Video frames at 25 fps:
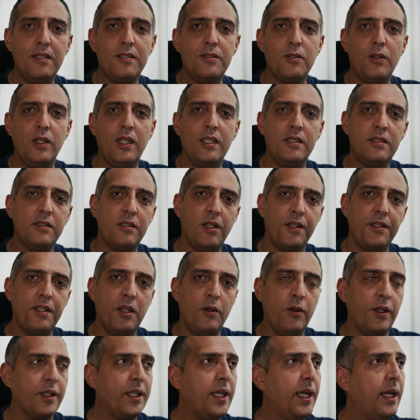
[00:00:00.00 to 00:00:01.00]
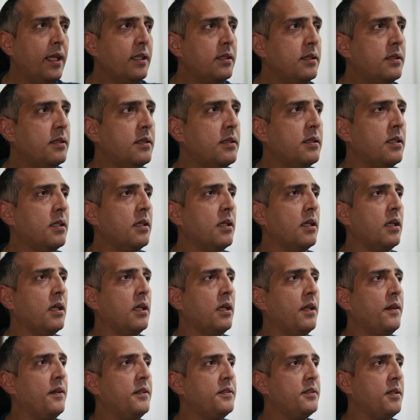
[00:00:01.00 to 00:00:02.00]
So let's start our case.
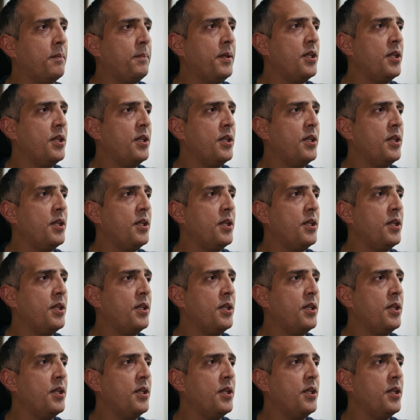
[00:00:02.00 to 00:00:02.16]
This is a